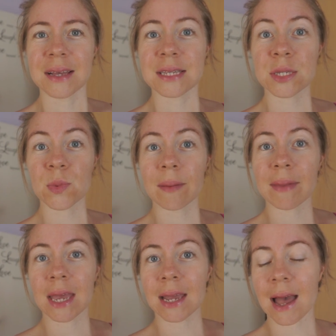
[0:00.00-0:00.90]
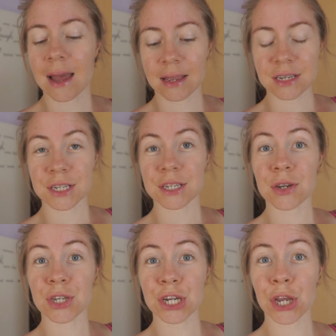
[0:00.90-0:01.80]
Swimming and
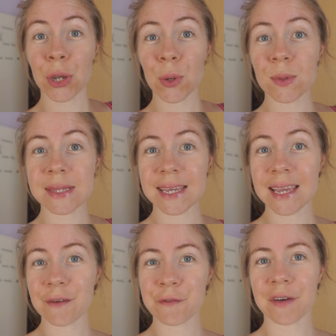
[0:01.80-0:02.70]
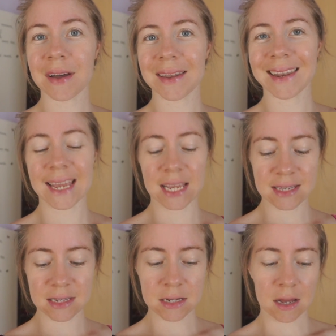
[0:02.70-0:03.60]
jacuzzi fun
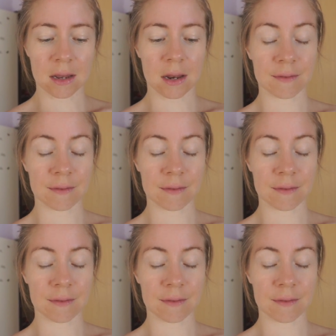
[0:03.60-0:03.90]
is done.